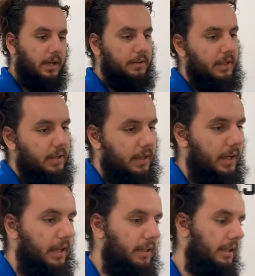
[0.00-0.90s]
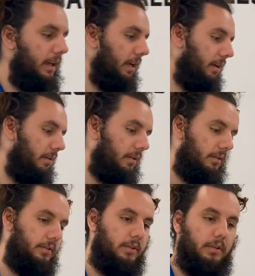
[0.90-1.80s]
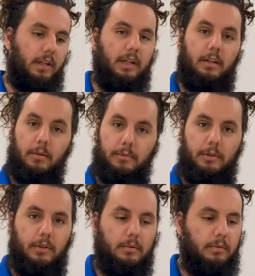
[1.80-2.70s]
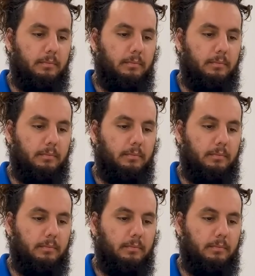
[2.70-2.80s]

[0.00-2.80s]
out there in the air so that it comes true.